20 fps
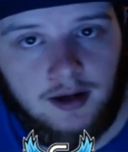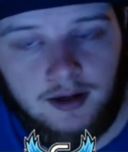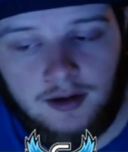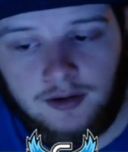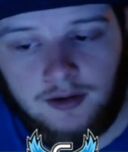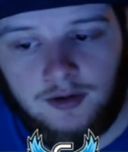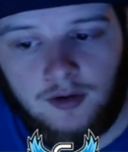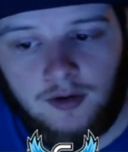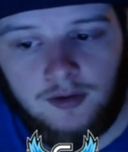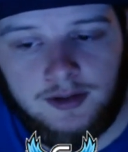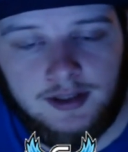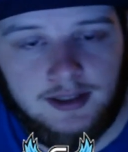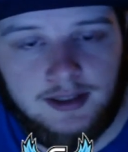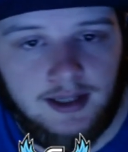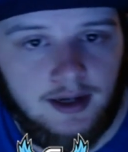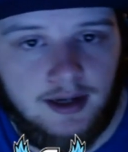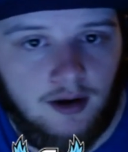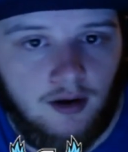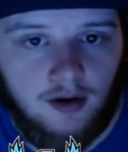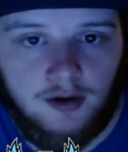Don't just
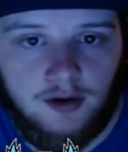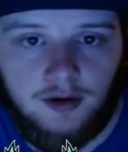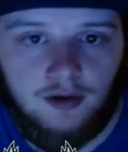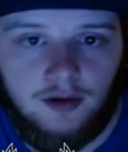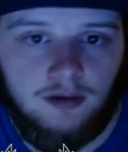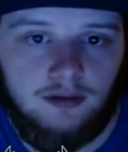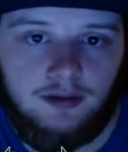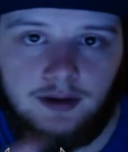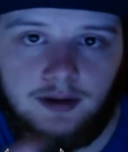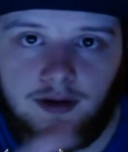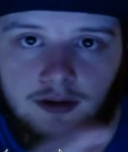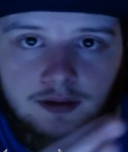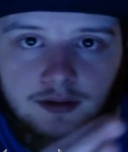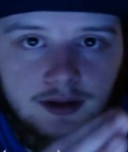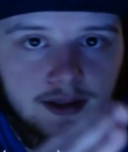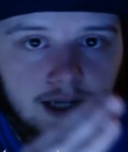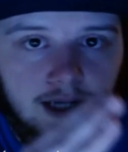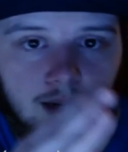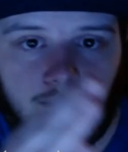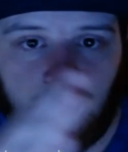let it auto, the
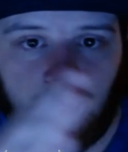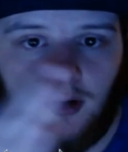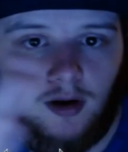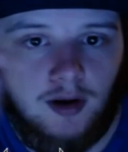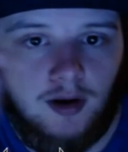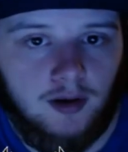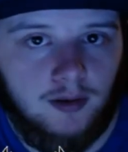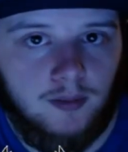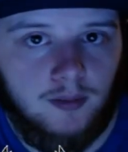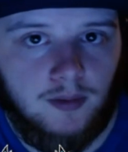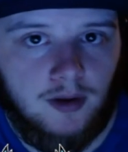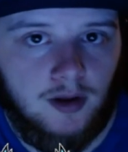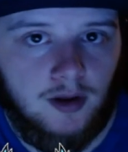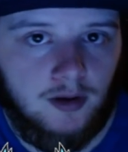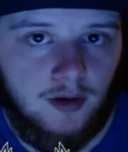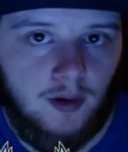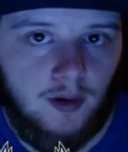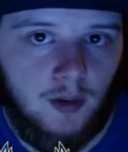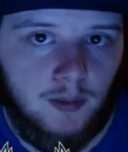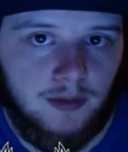timer auto I'll
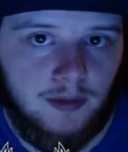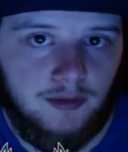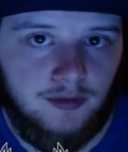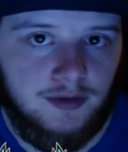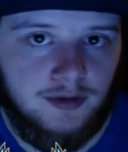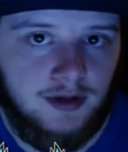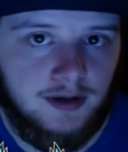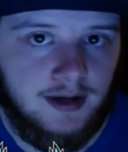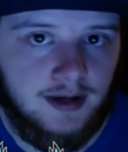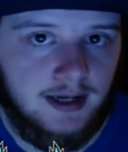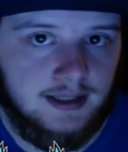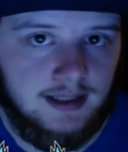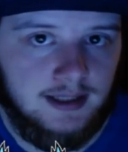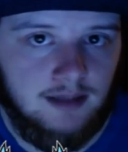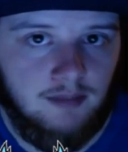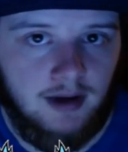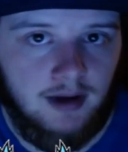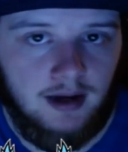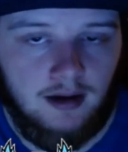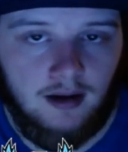go all the way through to your next
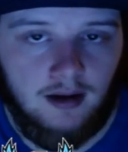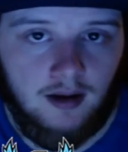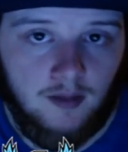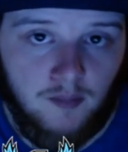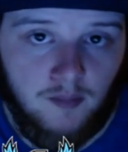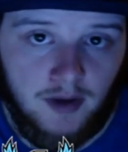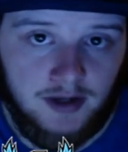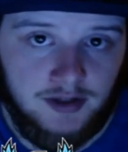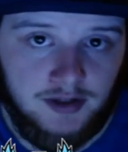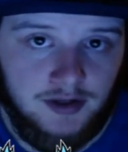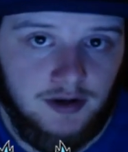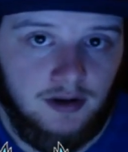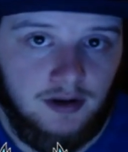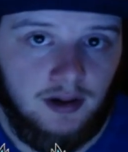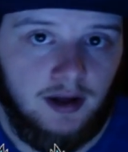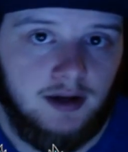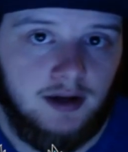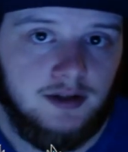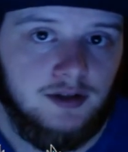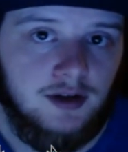teammate. Make sure you
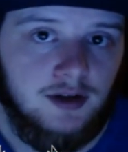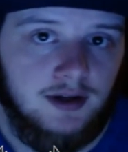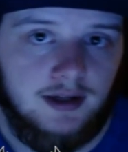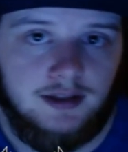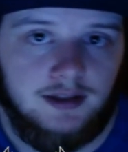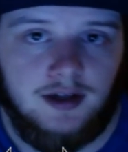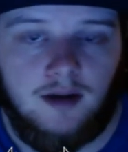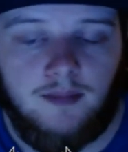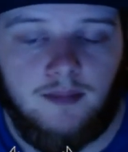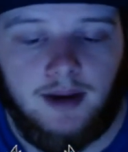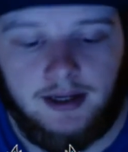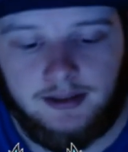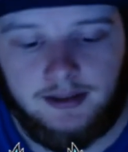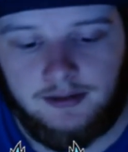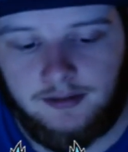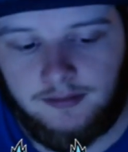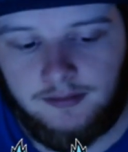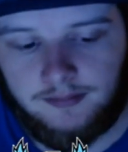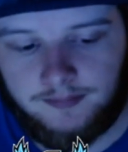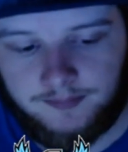click it so you get jump
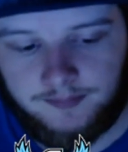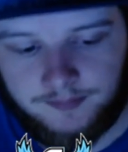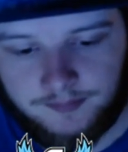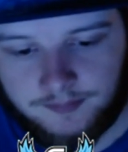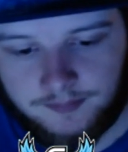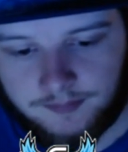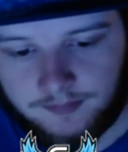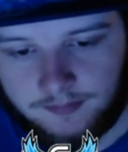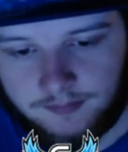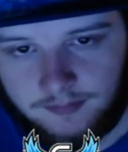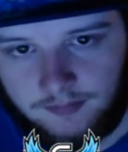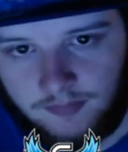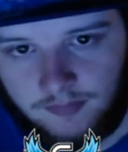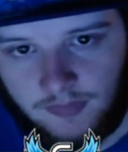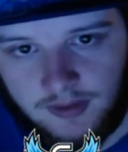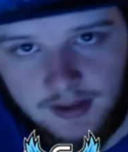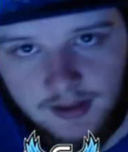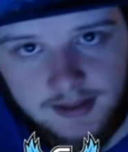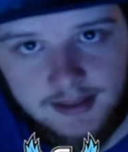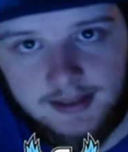master.
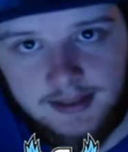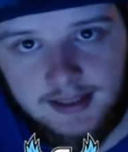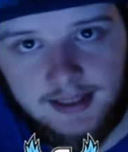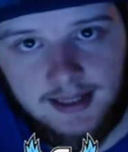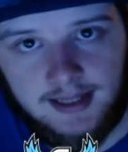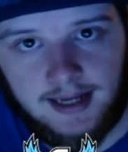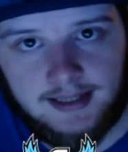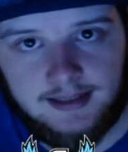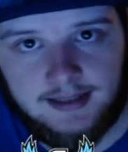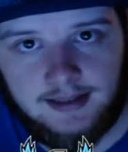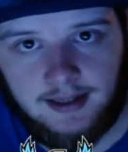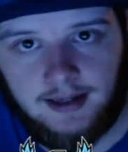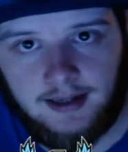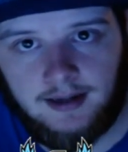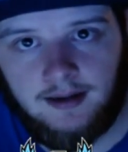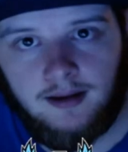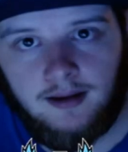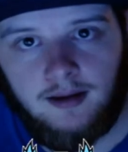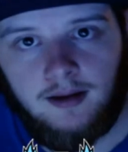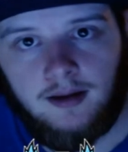This is the next thing.
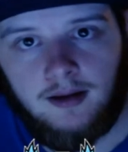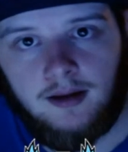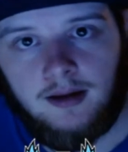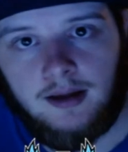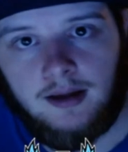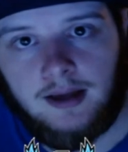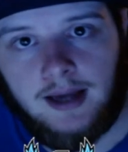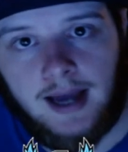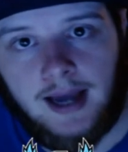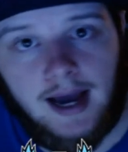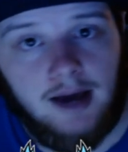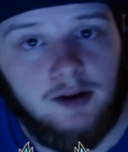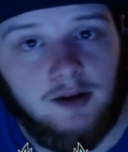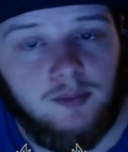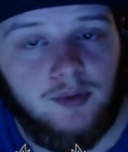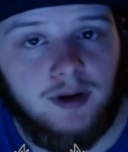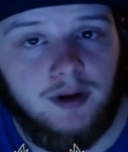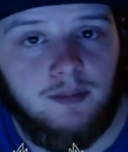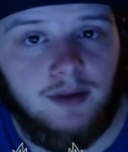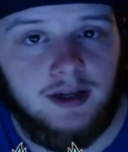How to
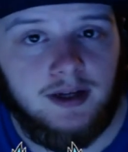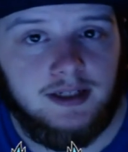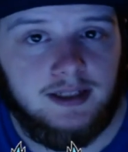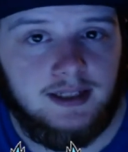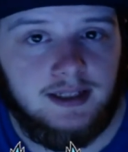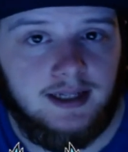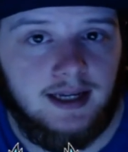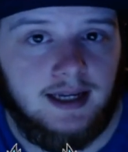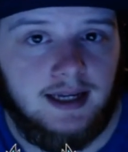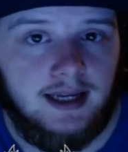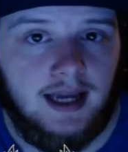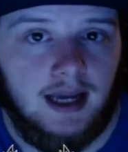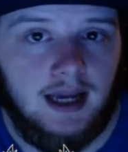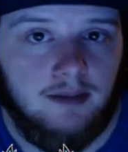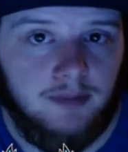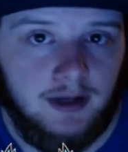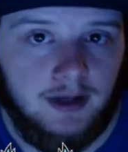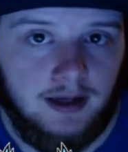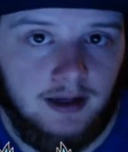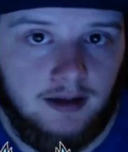pretty much get
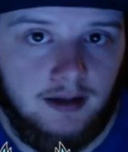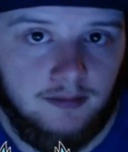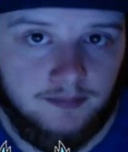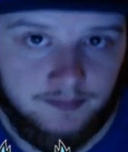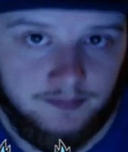KP